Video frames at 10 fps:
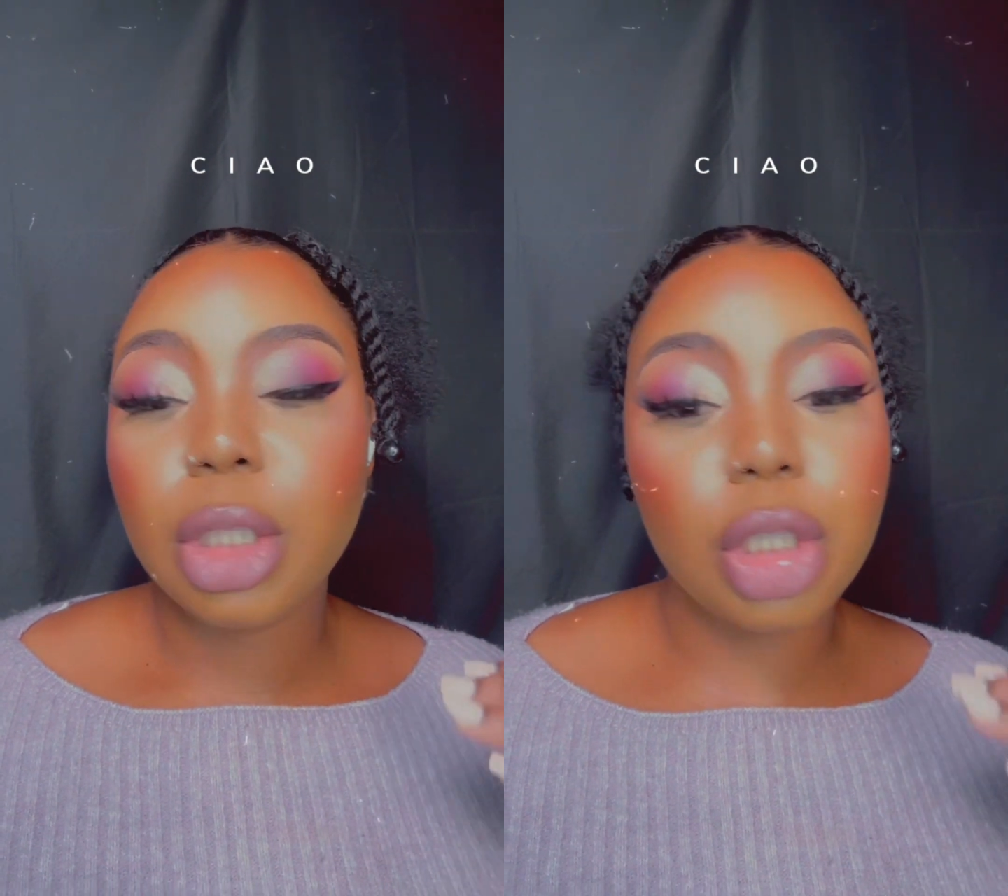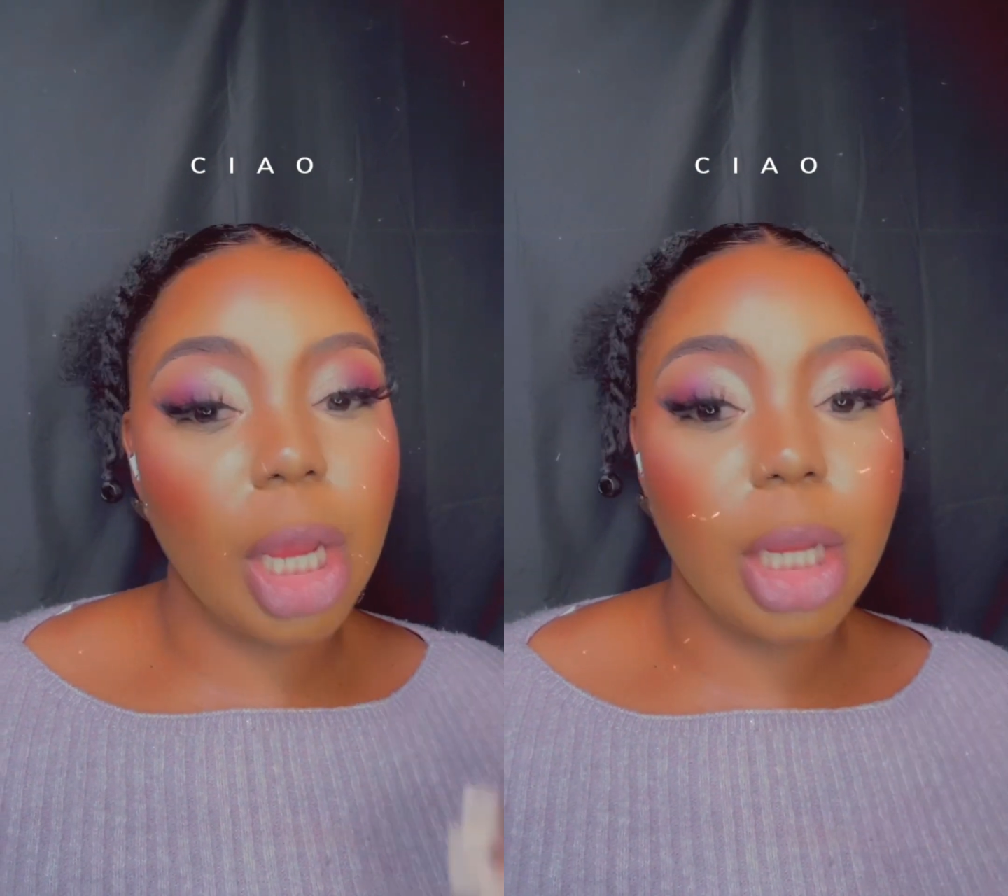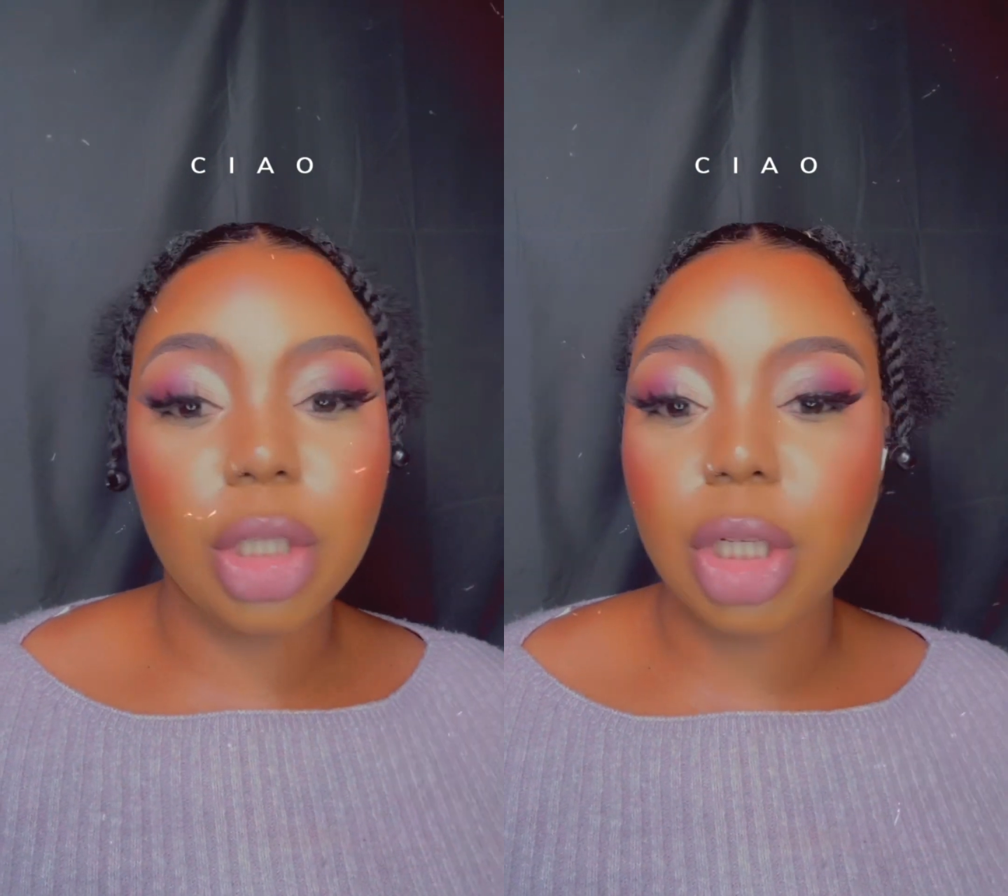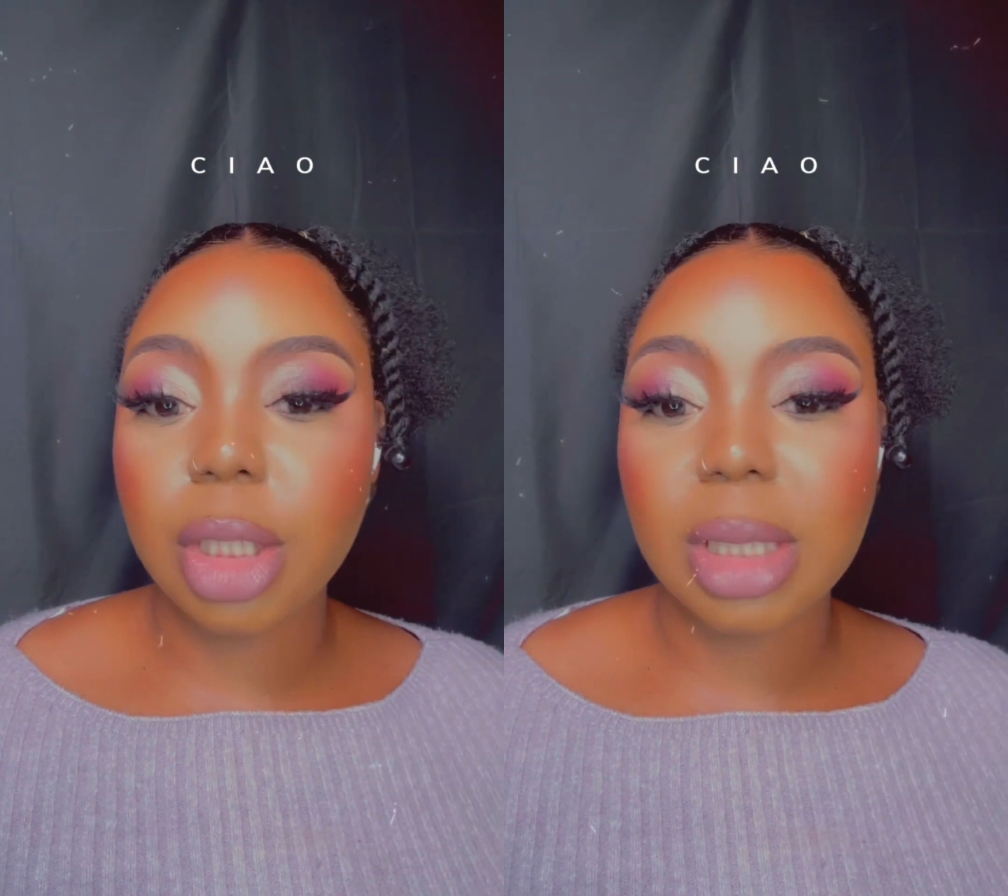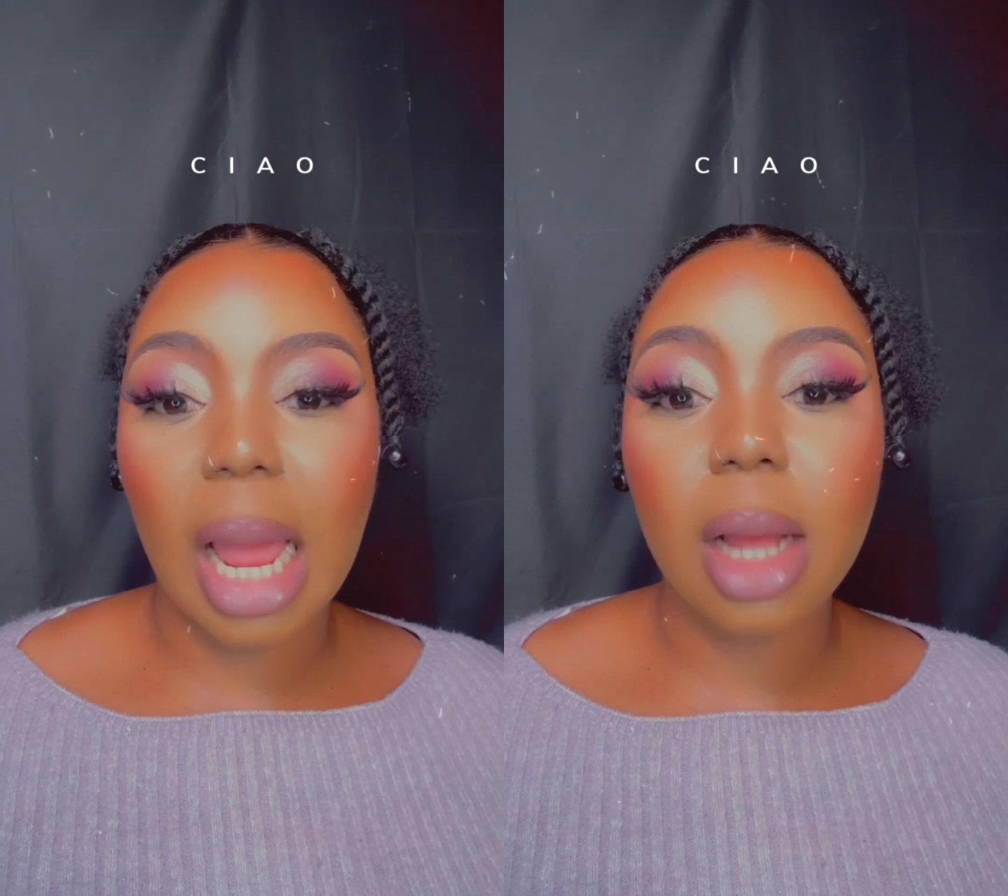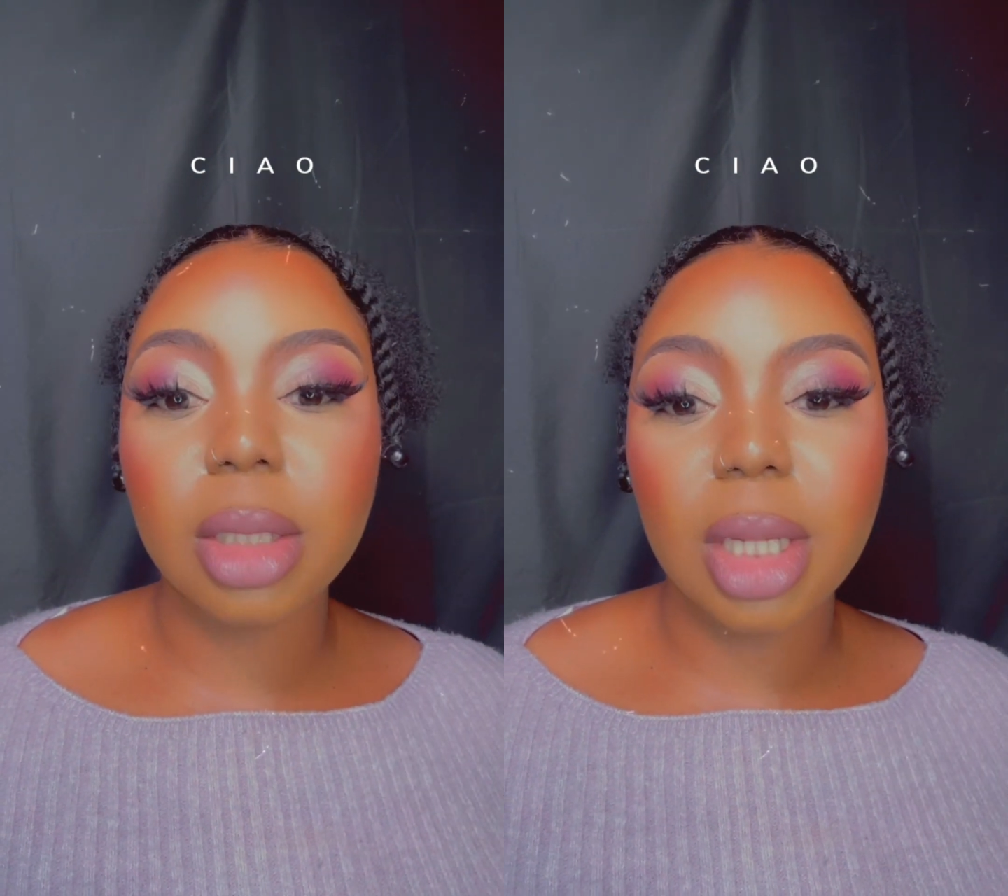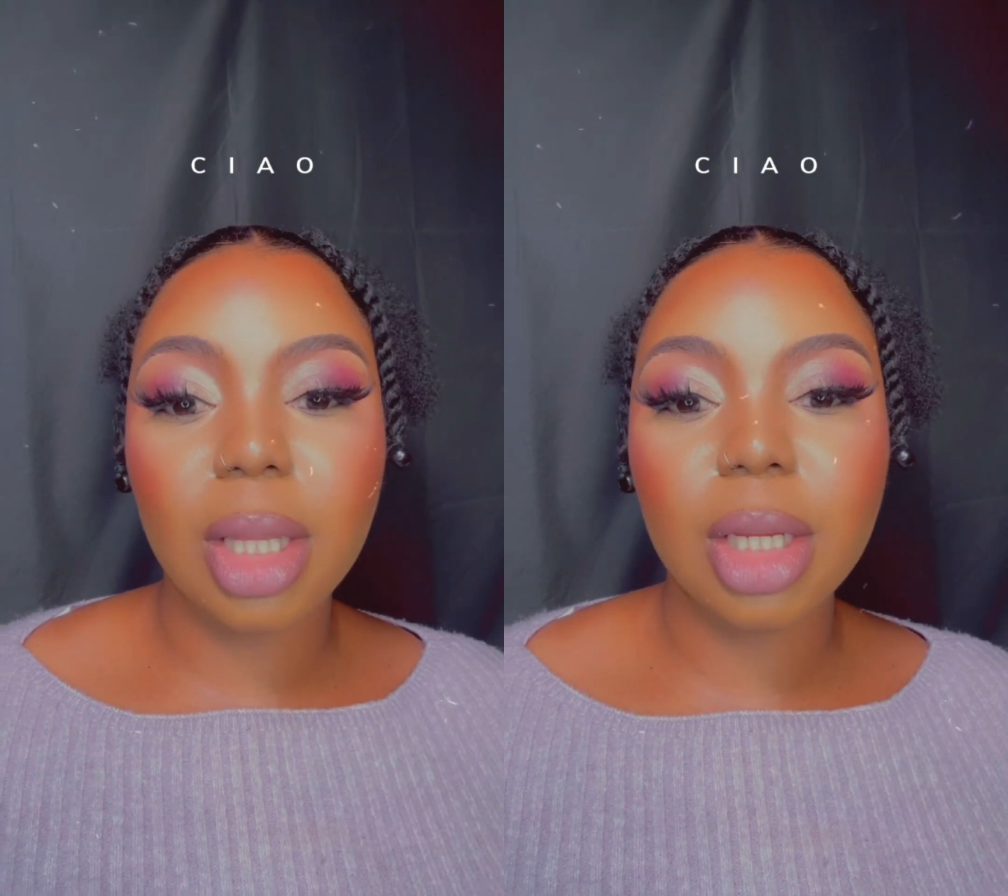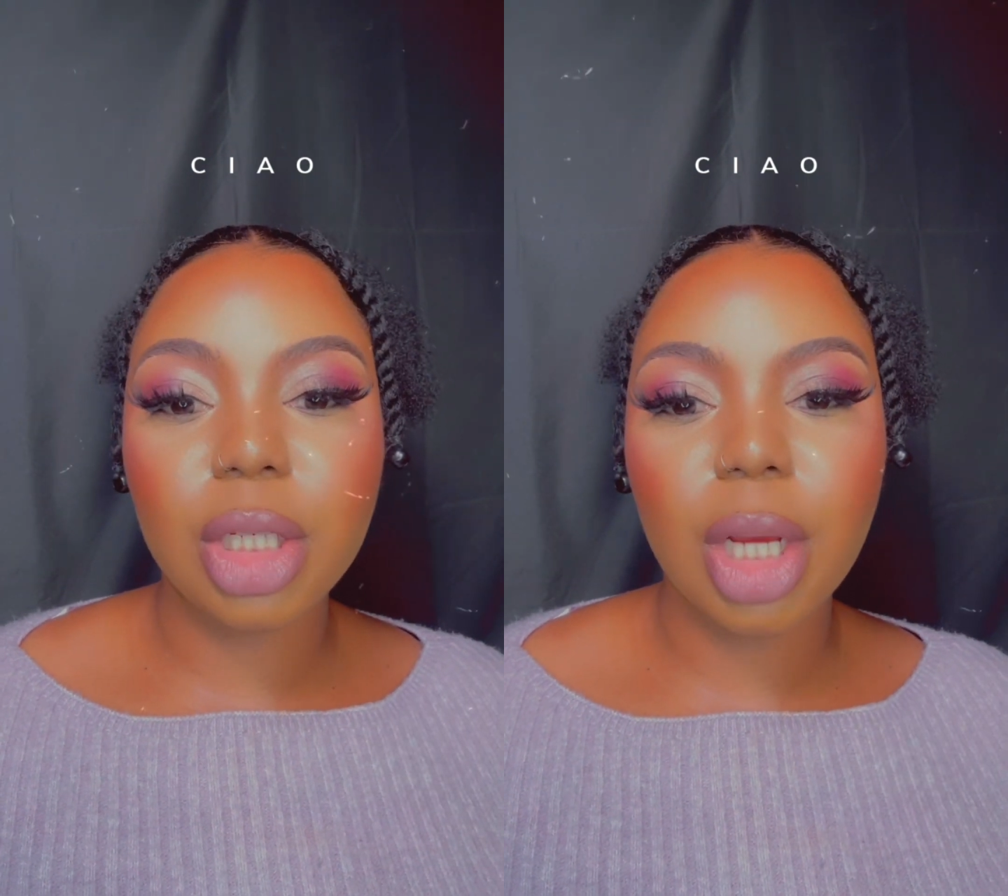changing styles
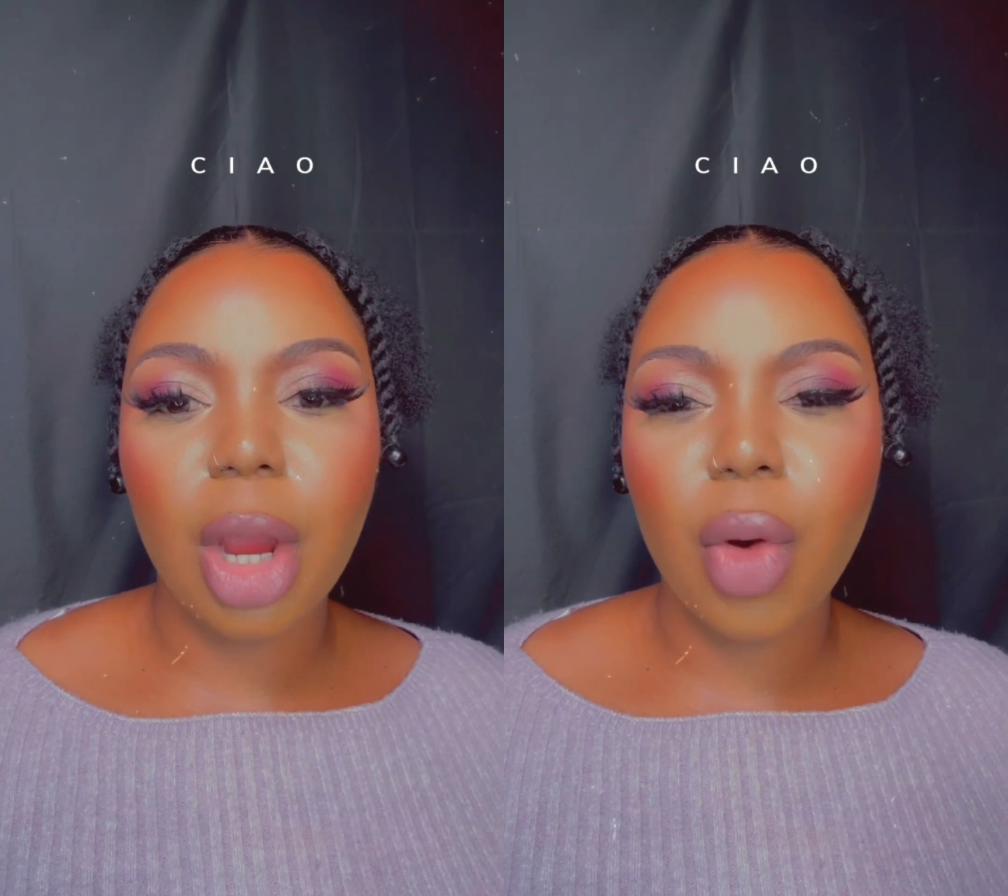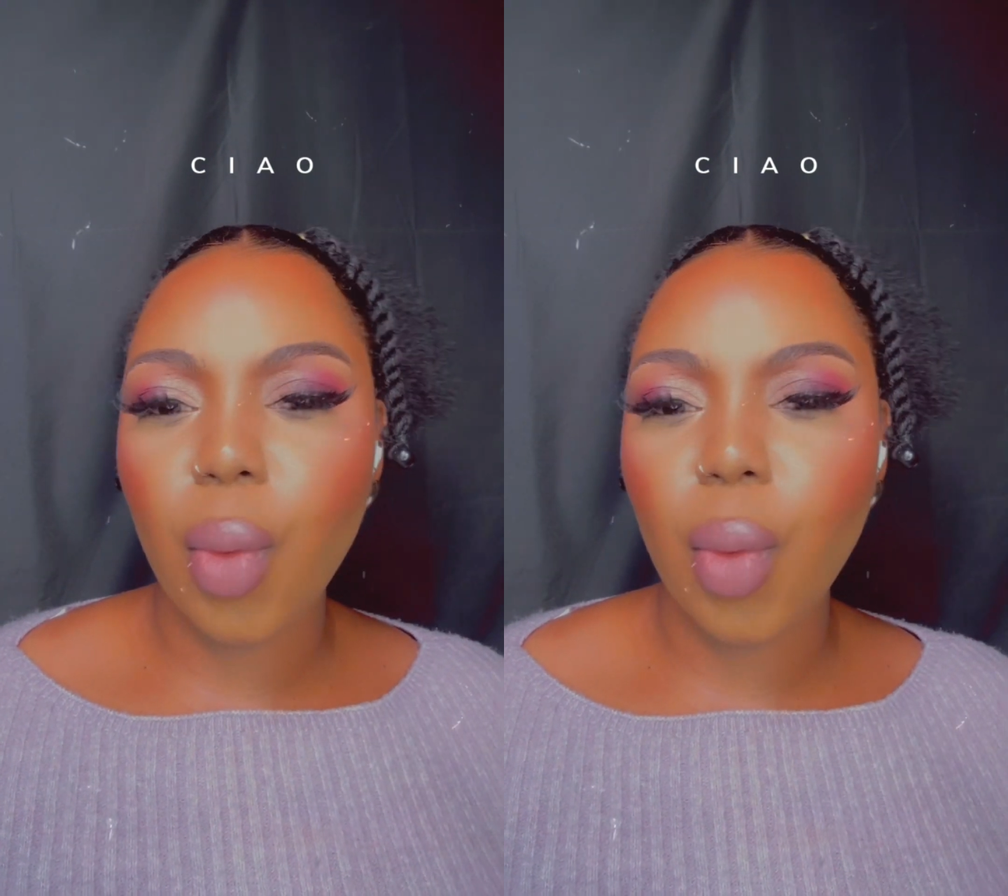in the chair.